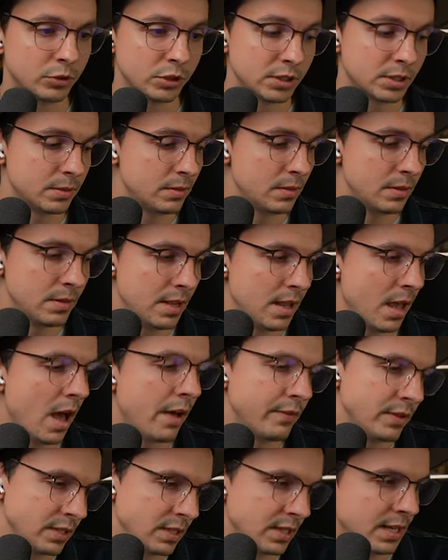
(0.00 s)
just
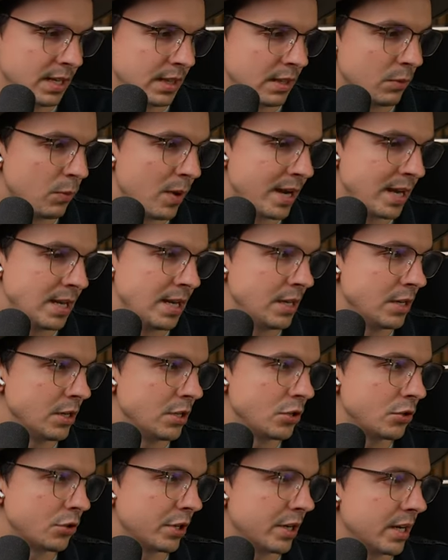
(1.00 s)
obviously in the wedding
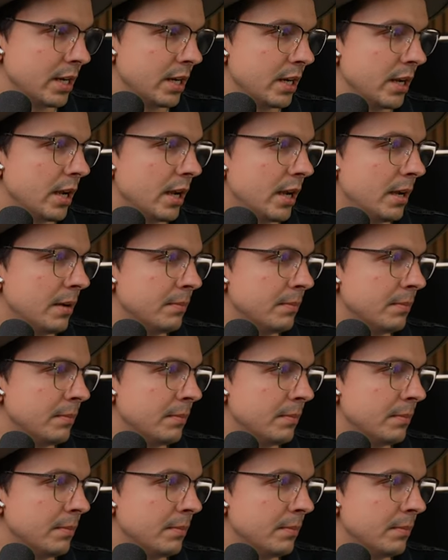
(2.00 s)
industry.